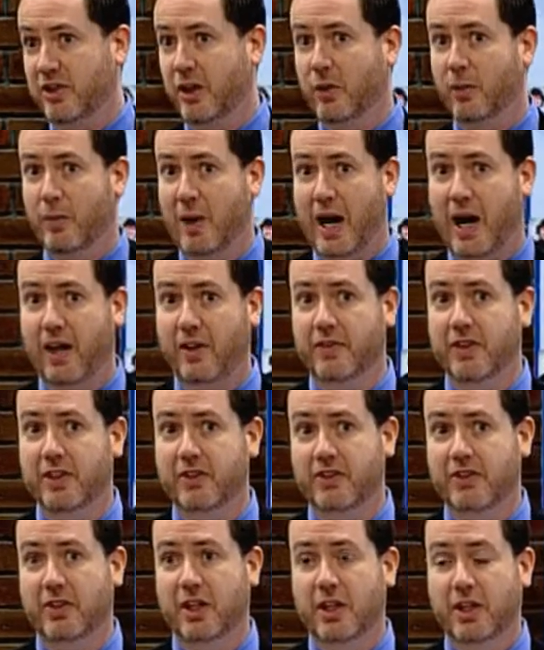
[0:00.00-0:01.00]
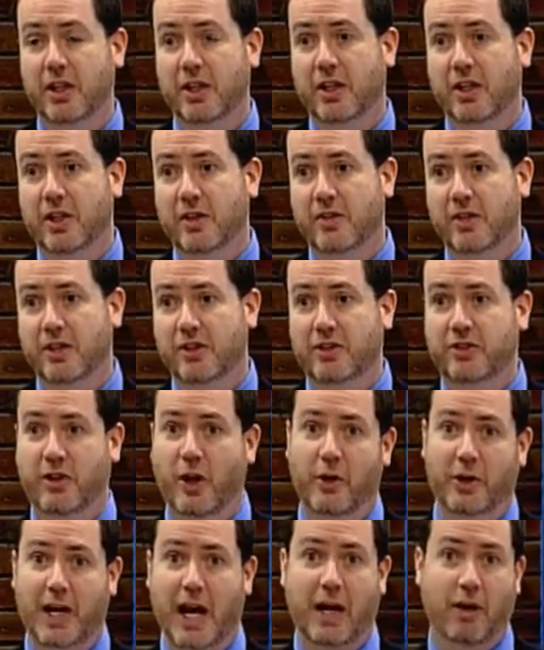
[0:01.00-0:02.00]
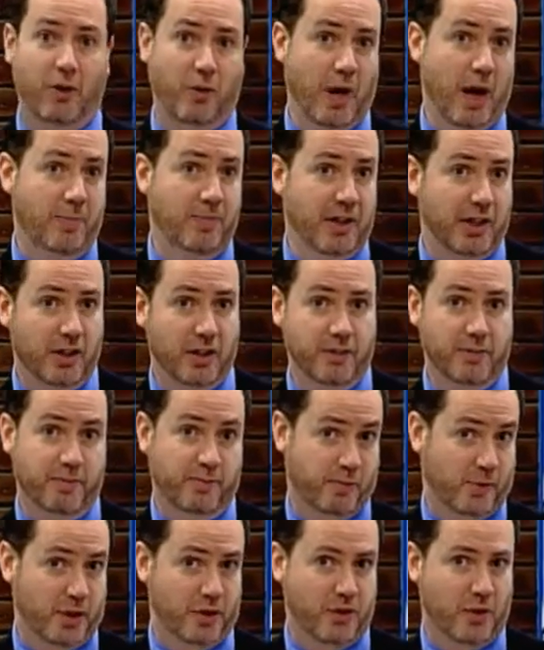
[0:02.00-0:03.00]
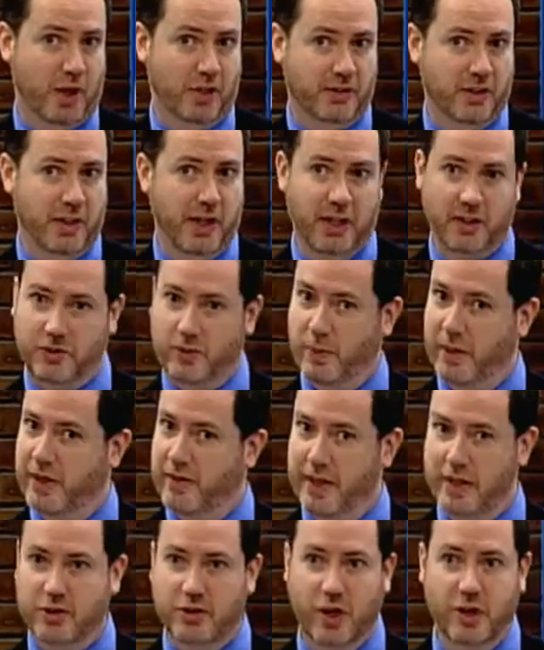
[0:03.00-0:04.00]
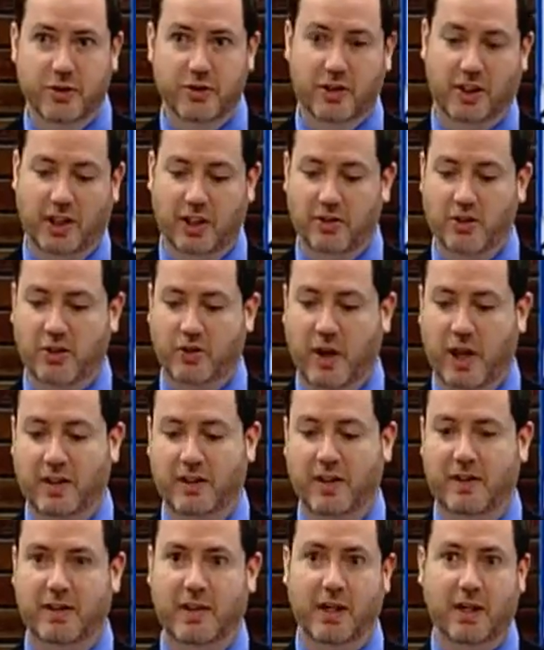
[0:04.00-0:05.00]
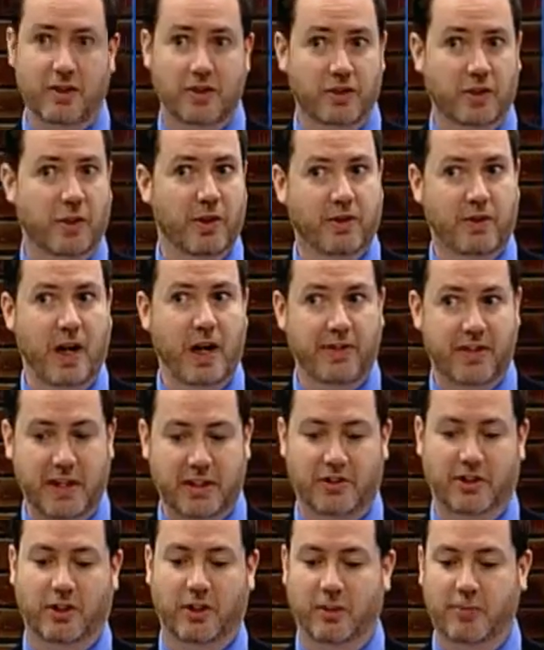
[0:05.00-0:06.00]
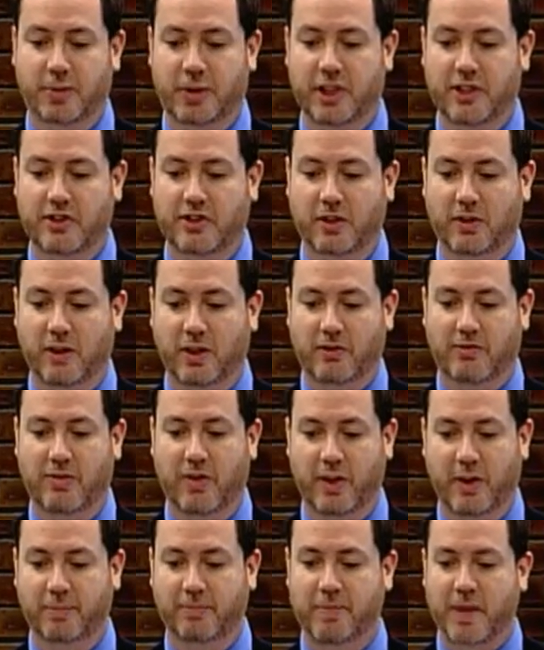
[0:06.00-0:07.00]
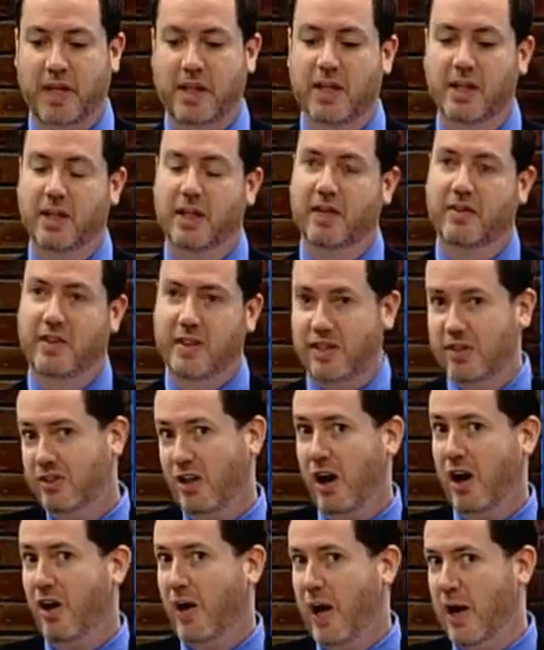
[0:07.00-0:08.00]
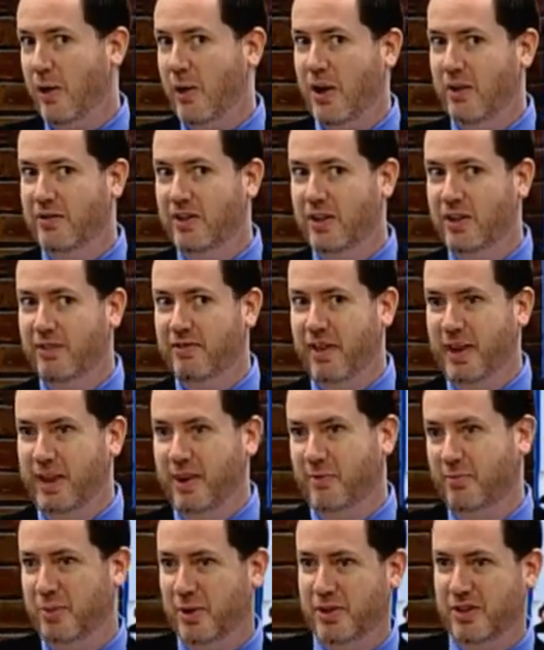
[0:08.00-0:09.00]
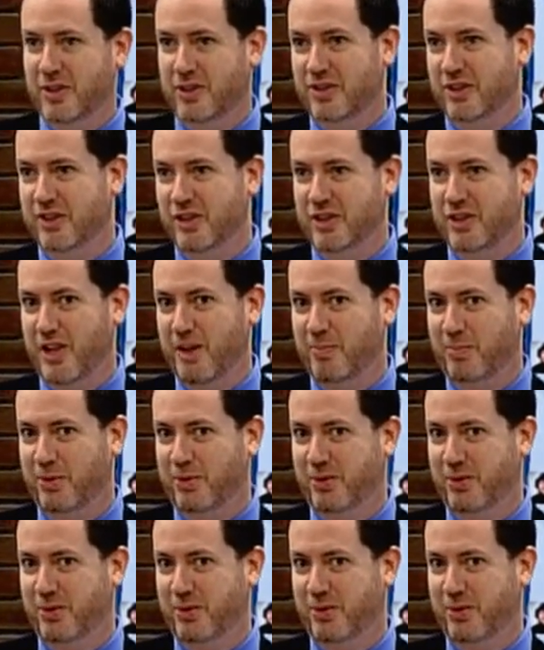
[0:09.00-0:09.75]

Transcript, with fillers: around this, this stony outcrop. They could have constructed elsewhere. They chose to construct it there, and so he thought that's a good place to look for them. These are, however, if I can put this into temporal